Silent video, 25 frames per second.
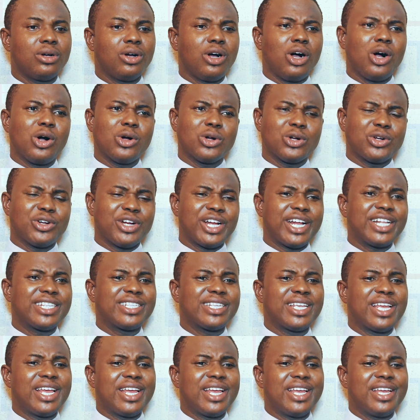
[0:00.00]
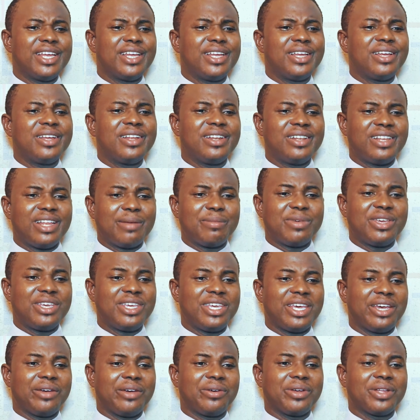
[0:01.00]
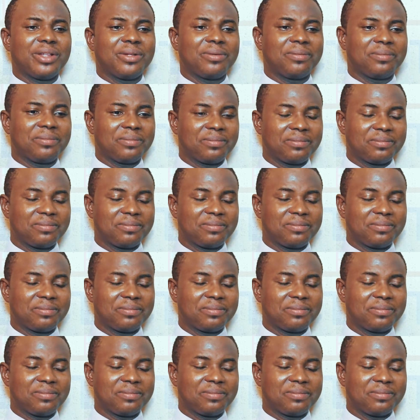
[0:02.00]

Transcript: Oh, great. Let me hear it.